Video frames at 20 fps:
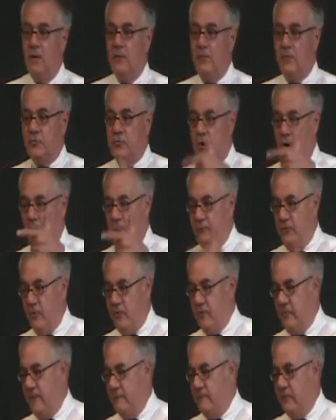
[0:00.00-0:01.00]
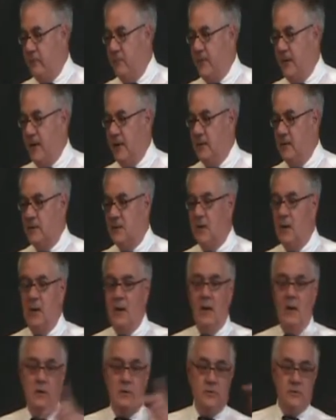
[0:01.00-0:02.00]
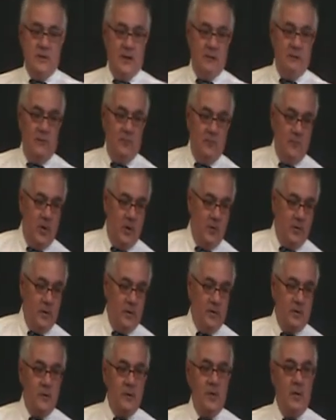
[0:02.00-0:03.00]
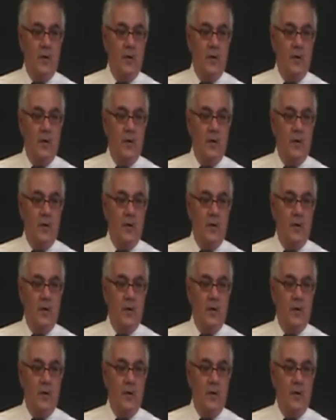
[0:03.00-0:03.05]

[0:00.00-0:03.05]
the TARP program for banks, General Motors,